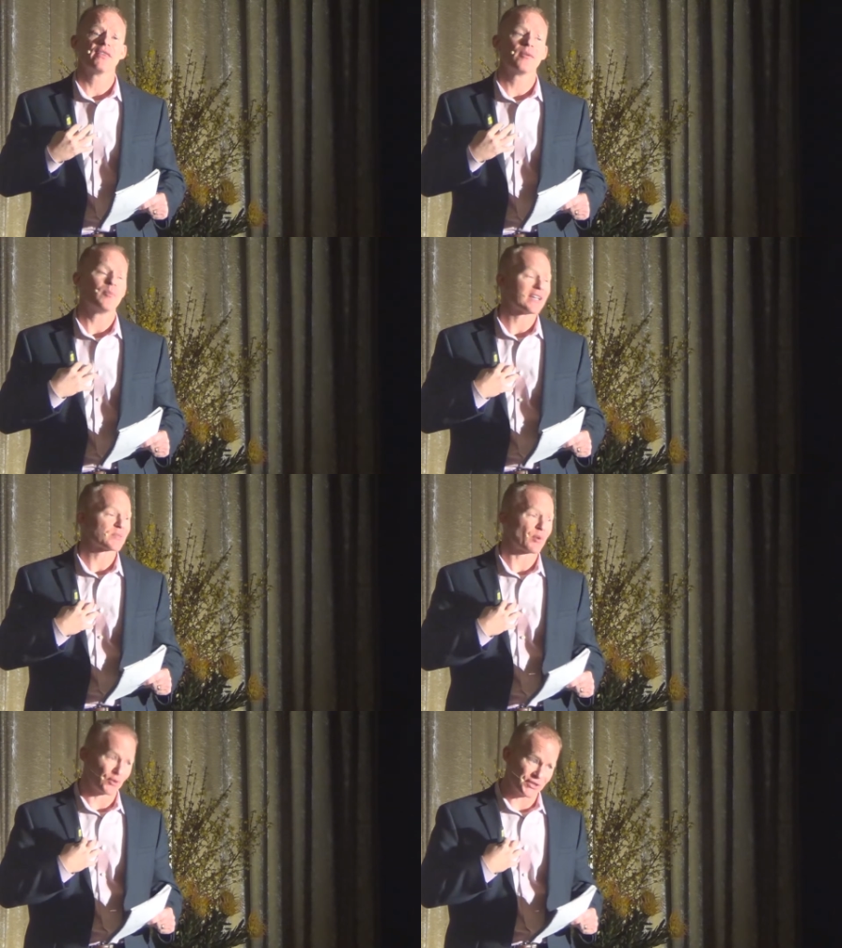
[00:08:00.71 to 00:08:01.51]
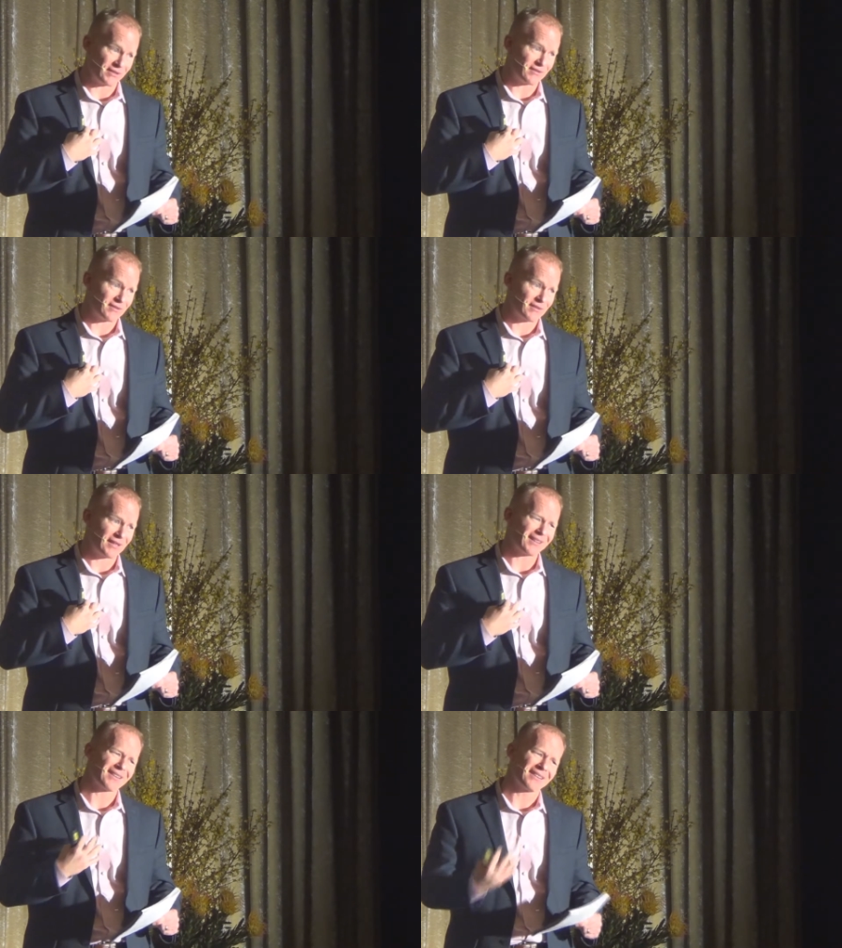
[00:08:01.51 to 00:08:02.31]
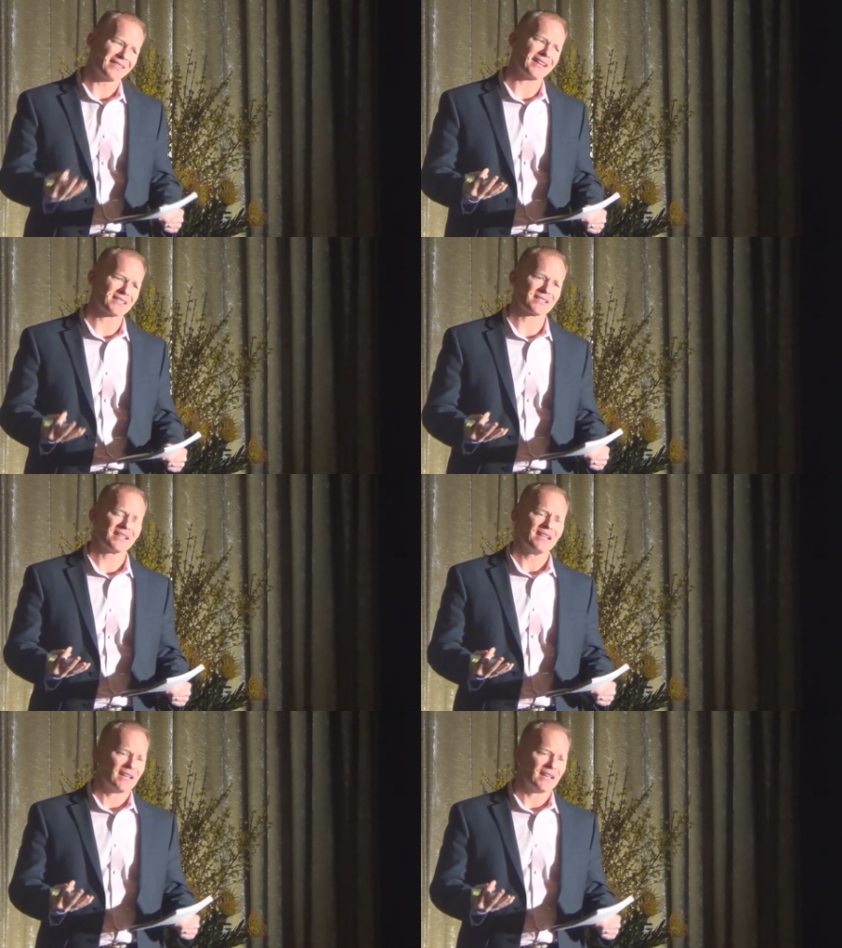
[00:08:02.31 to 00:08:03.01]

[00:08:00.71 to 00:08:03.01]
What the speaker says: the best person. Like that's